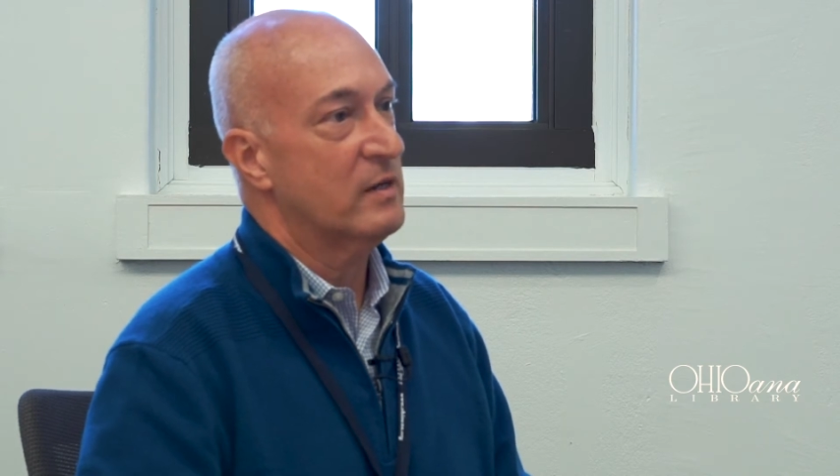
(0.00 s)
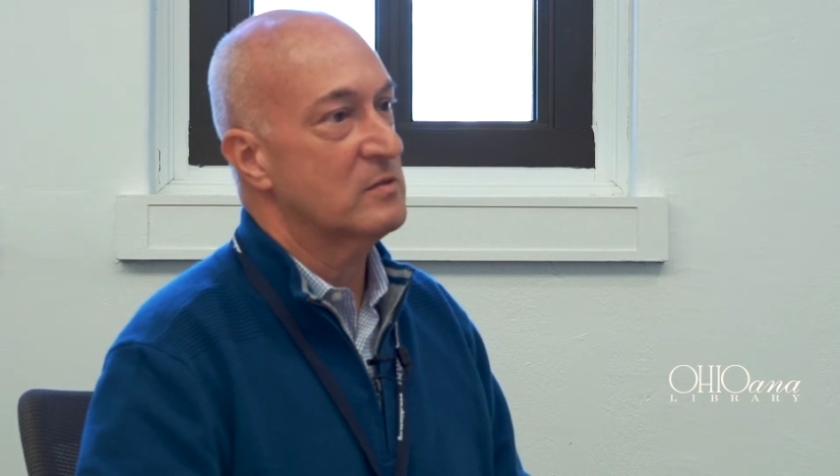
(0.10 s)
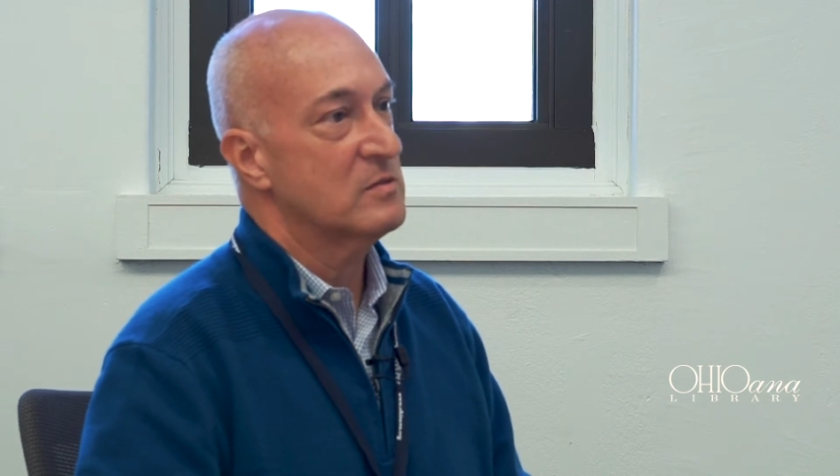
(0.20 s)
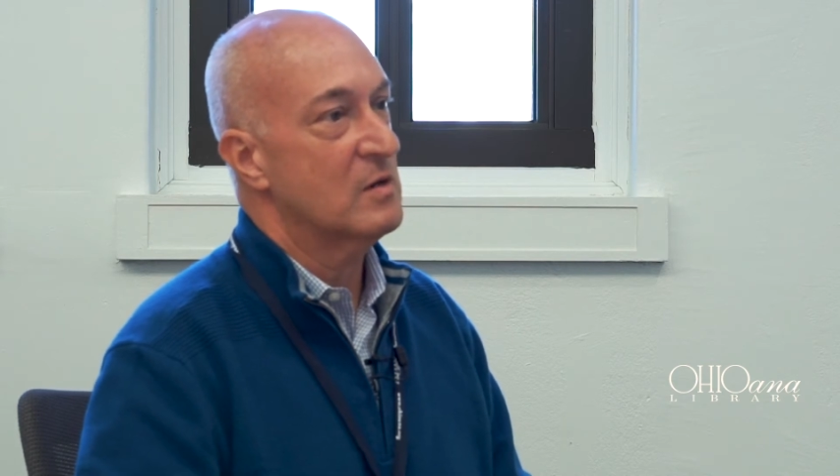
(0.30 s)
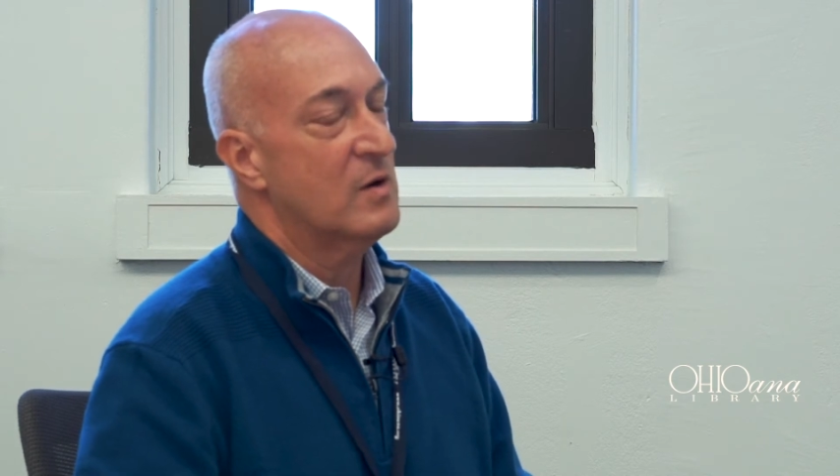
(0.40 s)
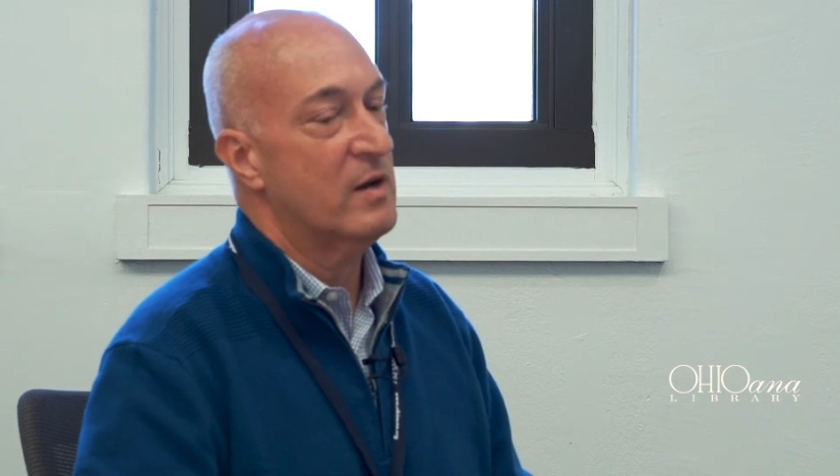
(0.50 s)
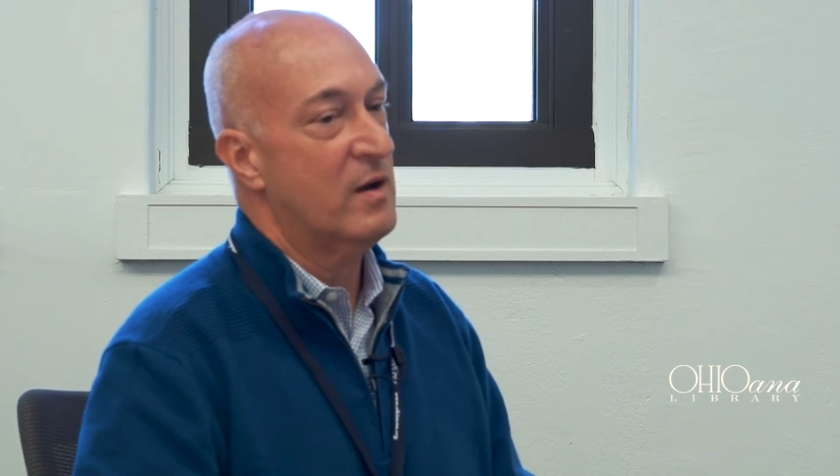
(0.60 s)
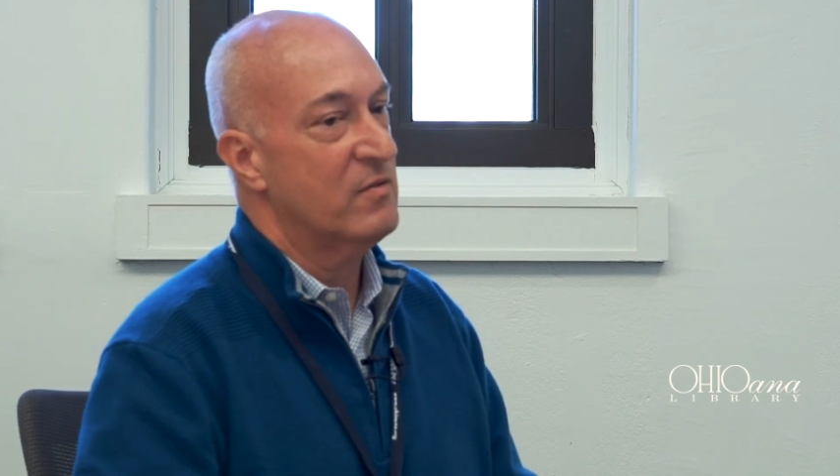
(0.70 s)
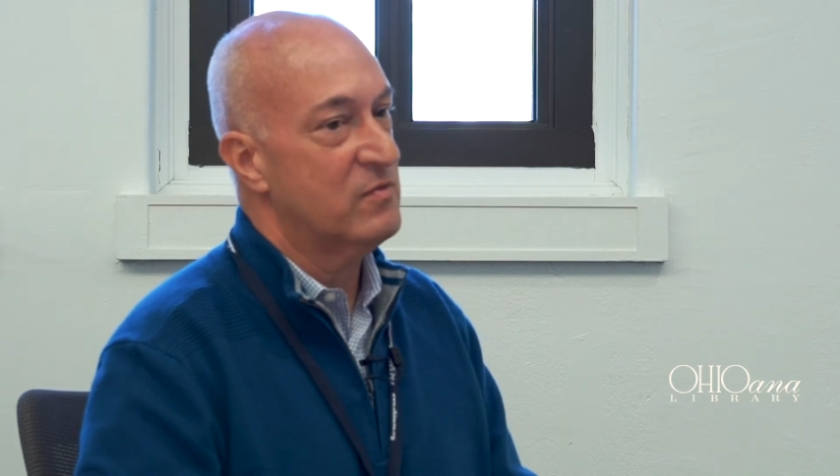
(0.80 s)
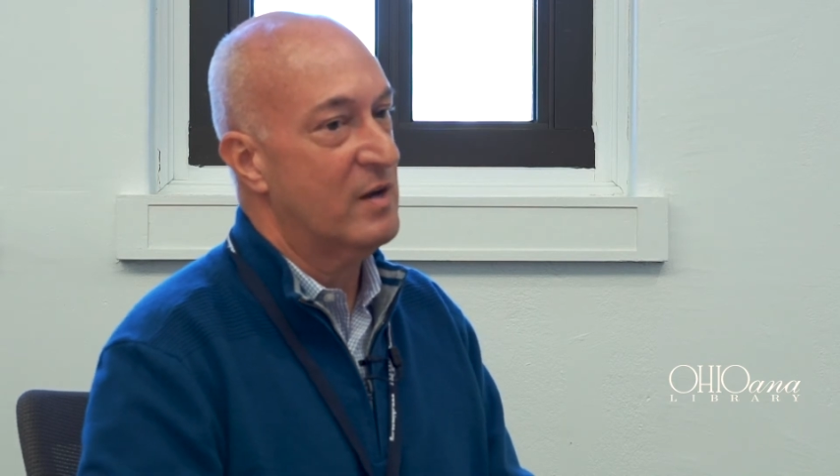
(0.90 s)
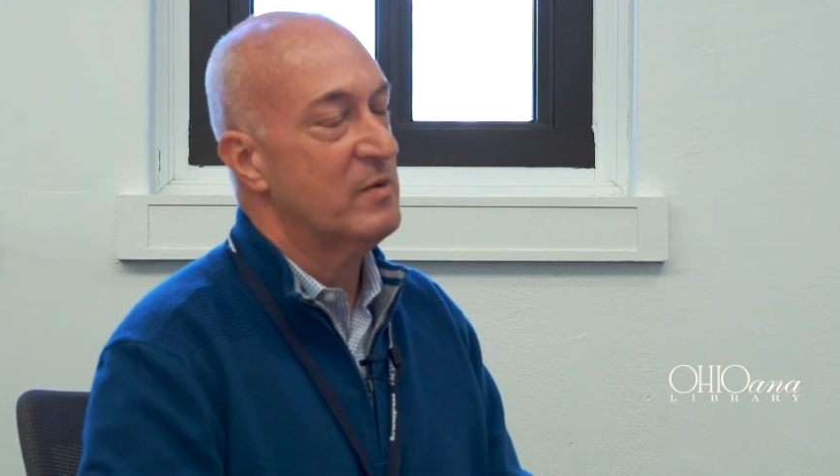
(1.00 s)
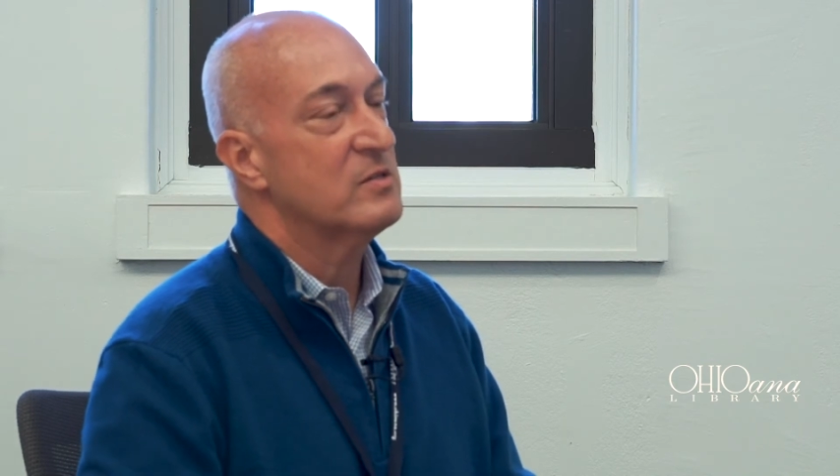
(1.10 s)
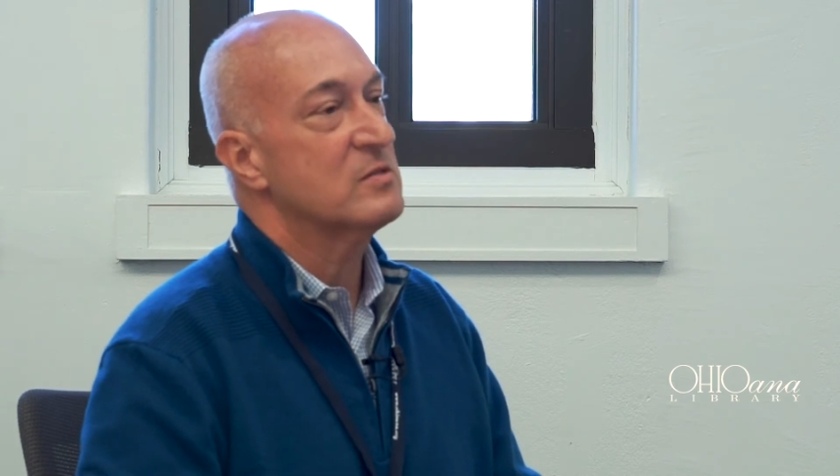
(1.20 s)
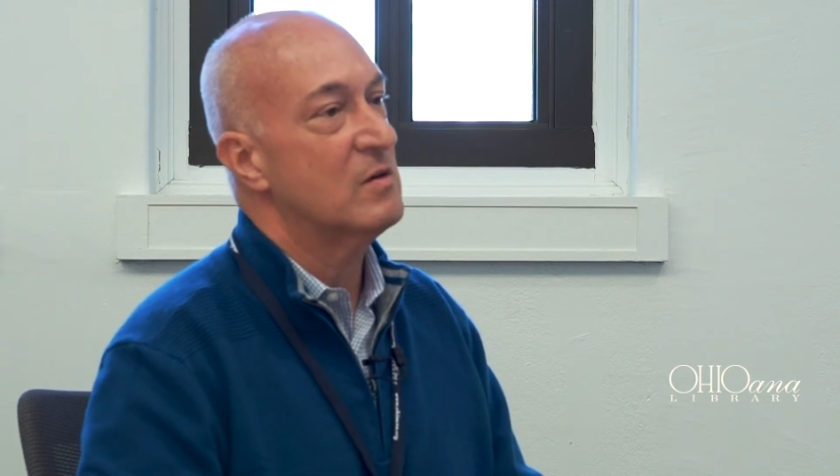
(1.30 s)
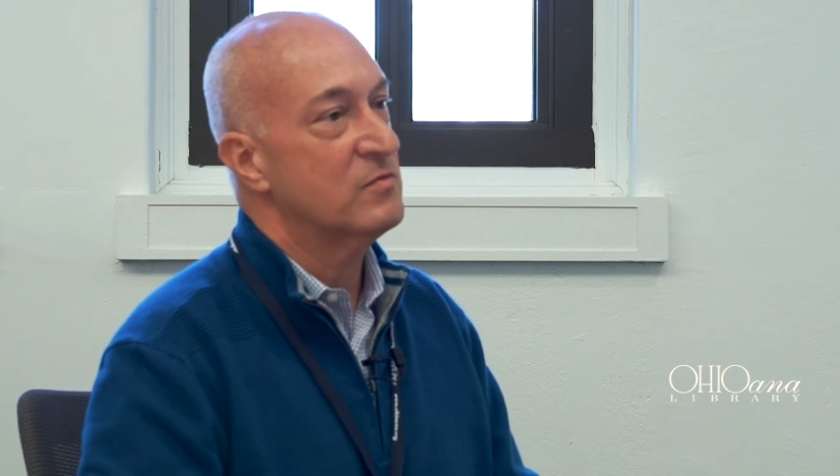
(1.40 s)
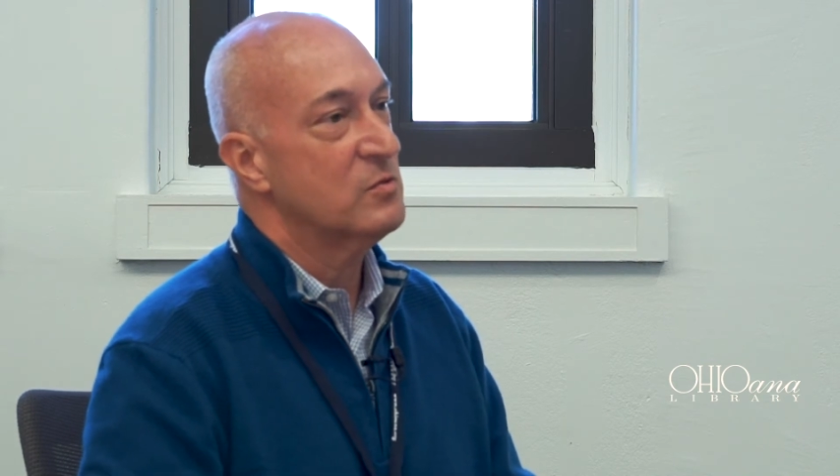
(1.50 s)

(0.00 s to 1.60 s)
And so I find myself